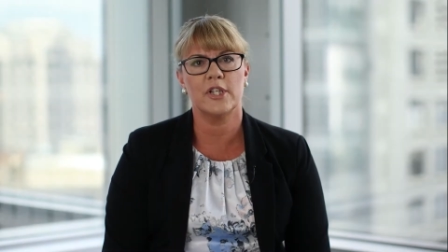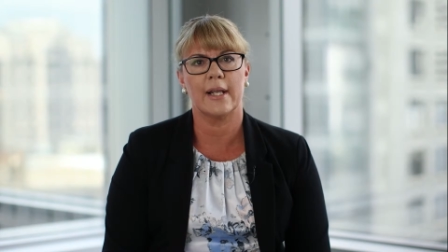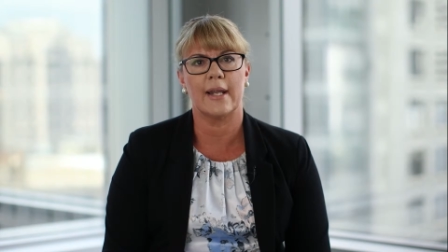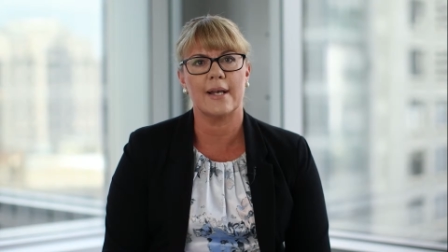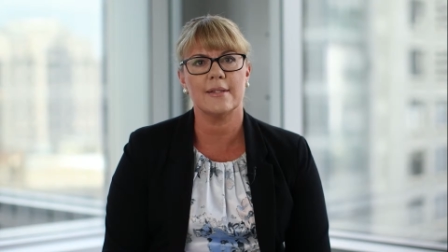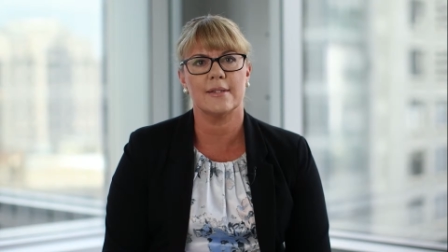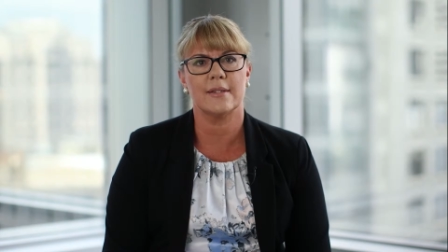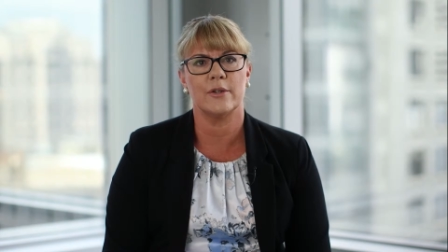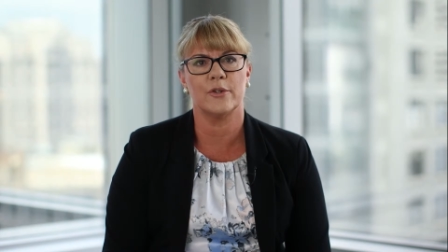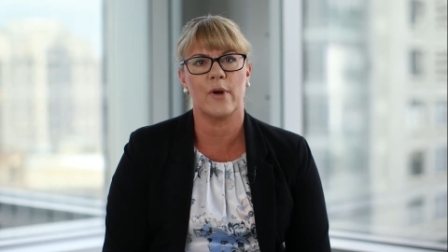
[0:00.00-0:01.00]
tell us
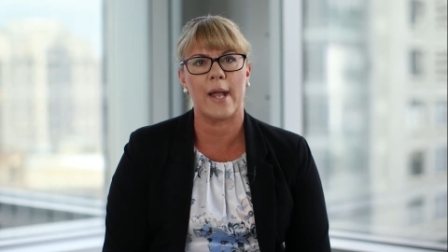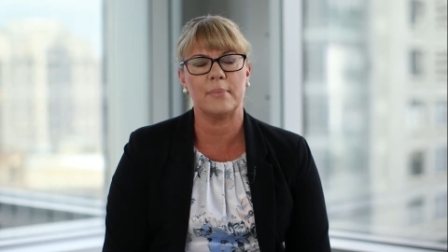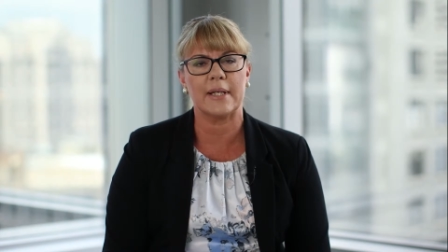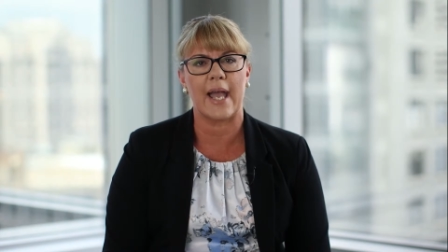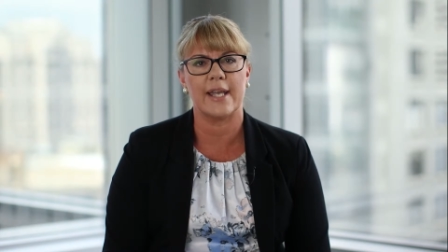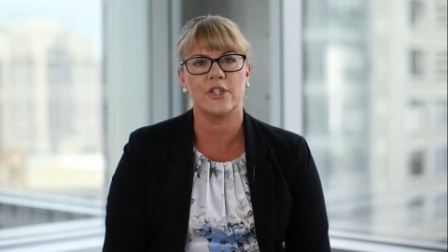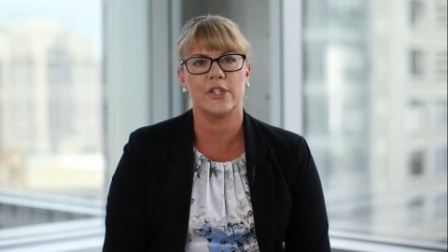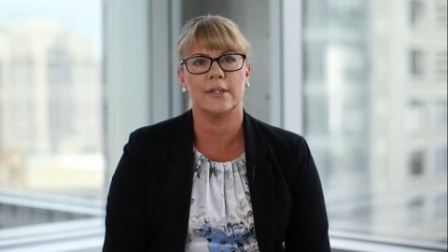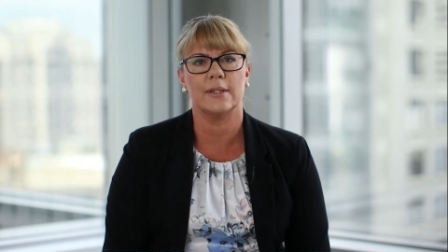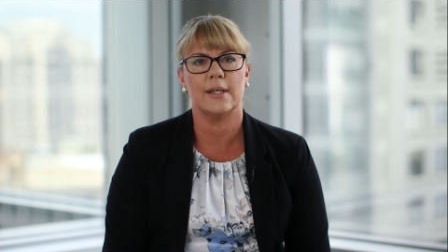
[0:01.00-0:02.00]
on your
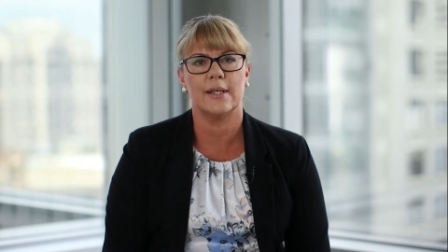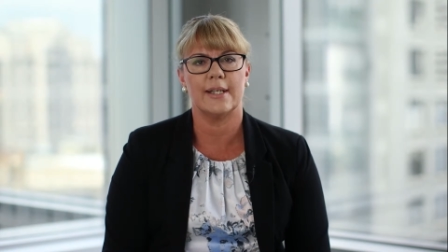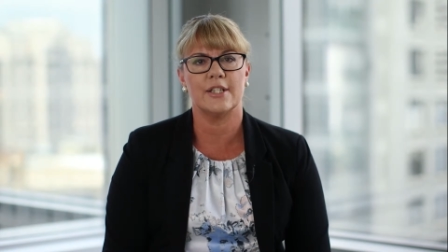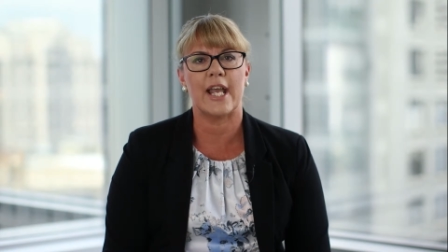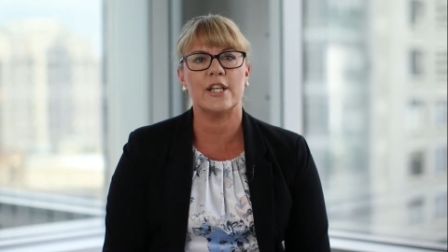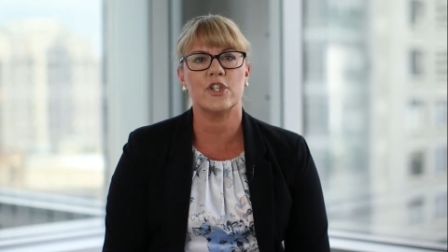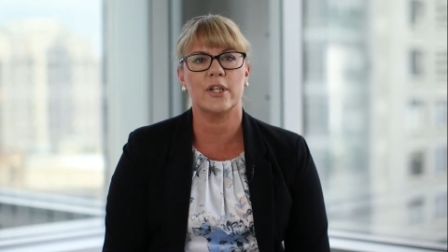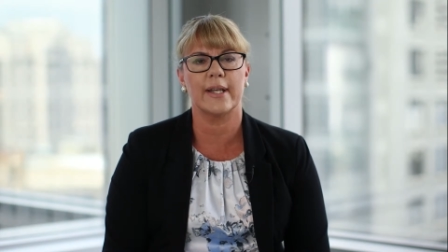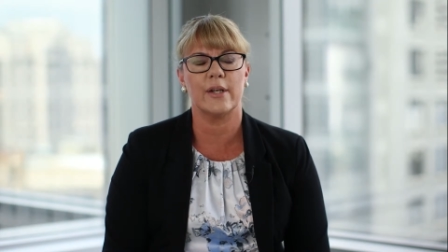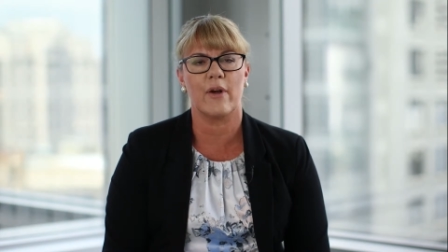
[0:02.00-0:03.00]
application,
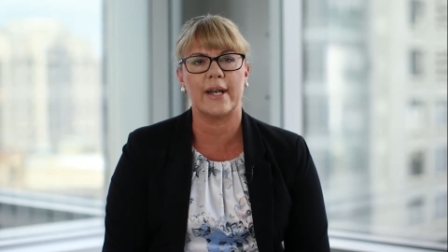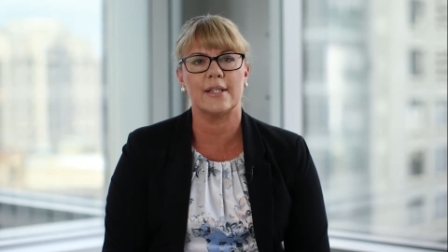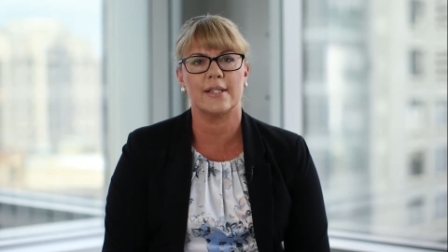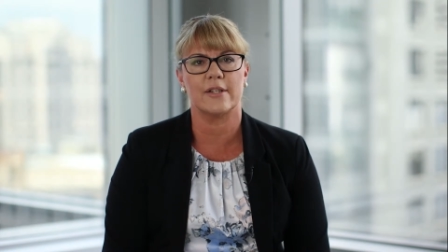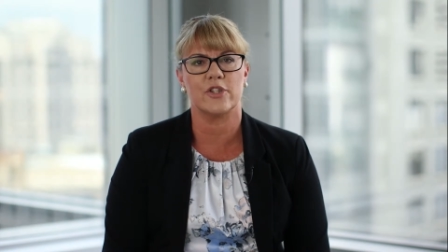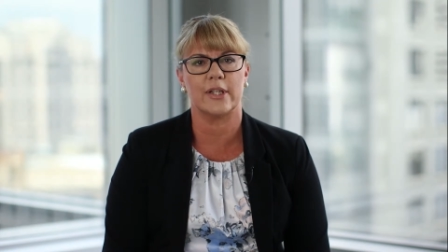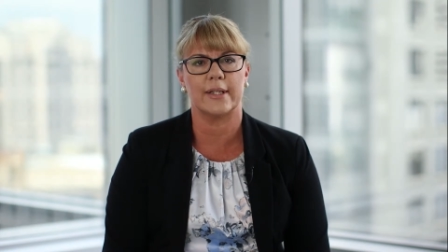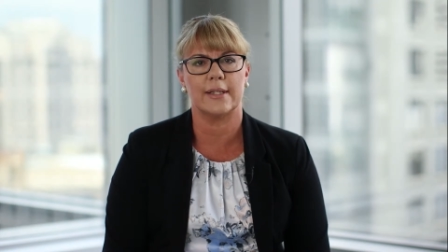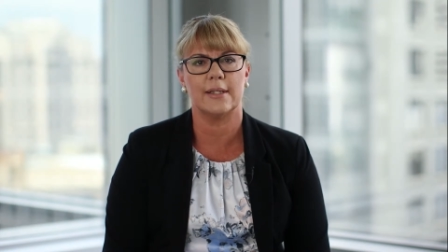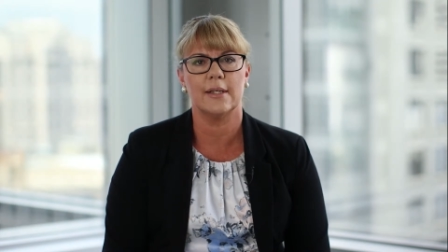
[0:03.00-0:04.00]
intentionally or
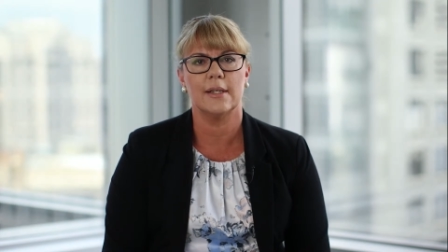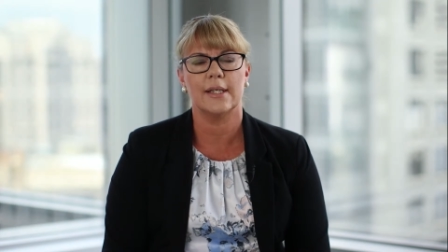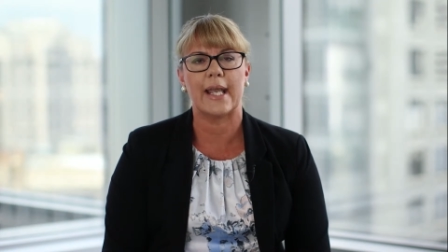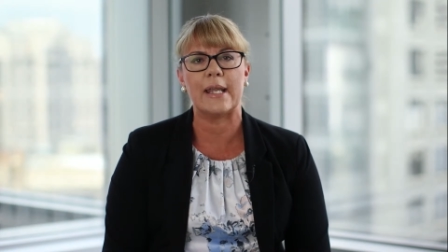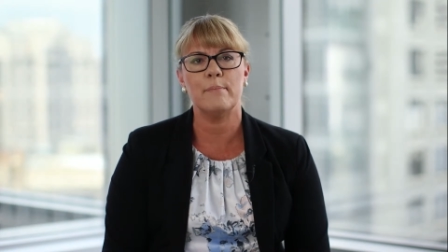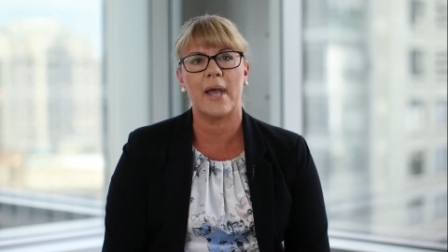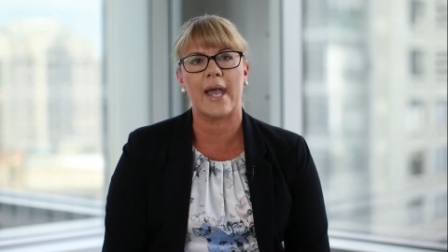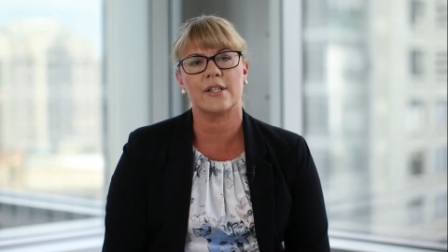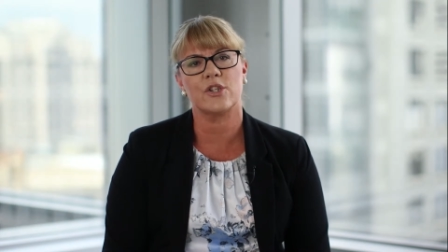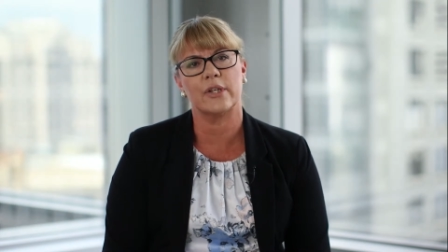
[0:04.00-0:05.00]
unintentionally, can
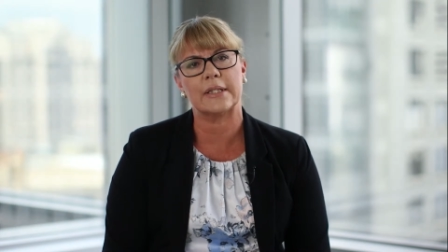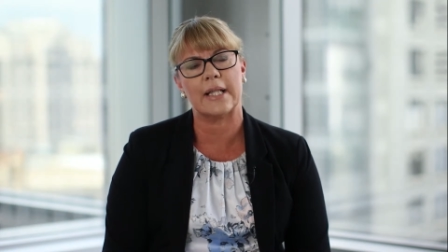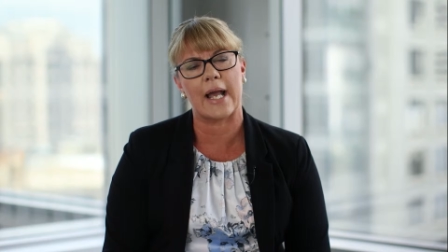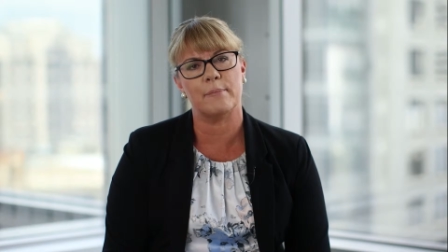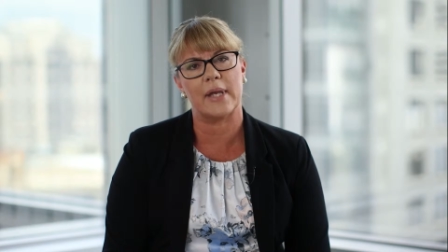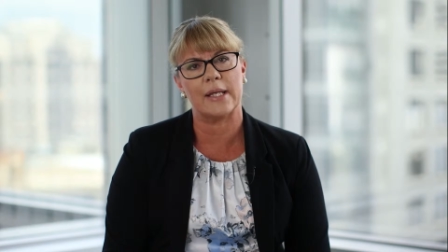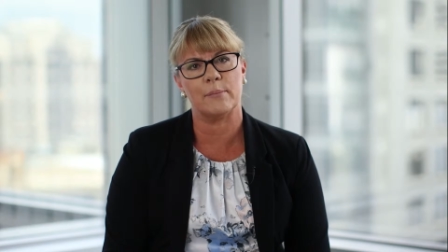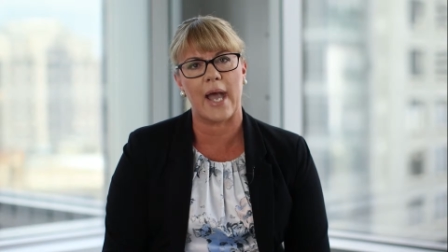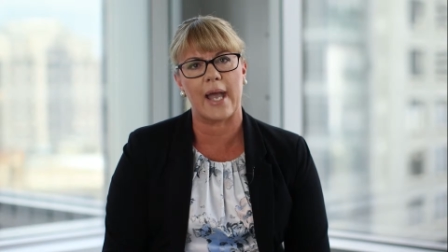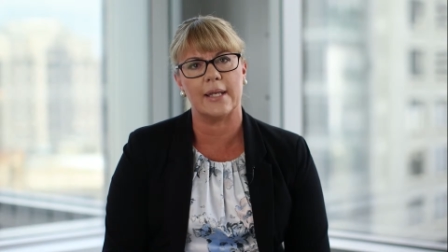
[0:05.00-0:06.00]
impact on a claim being
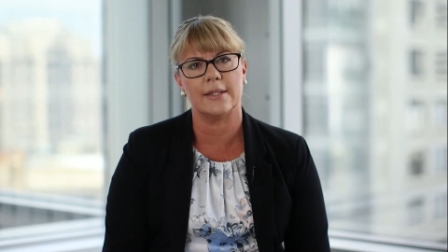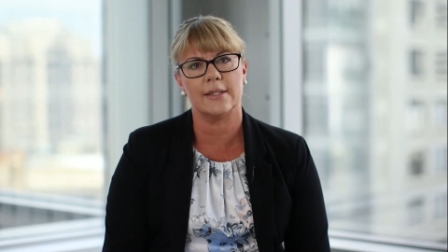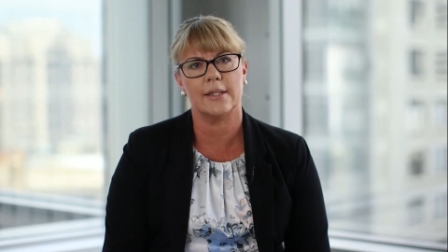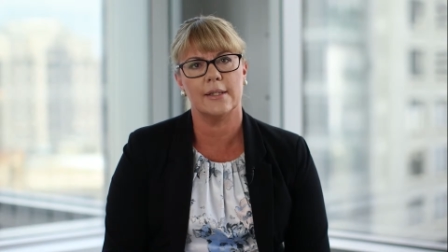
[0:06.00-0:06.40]
paid.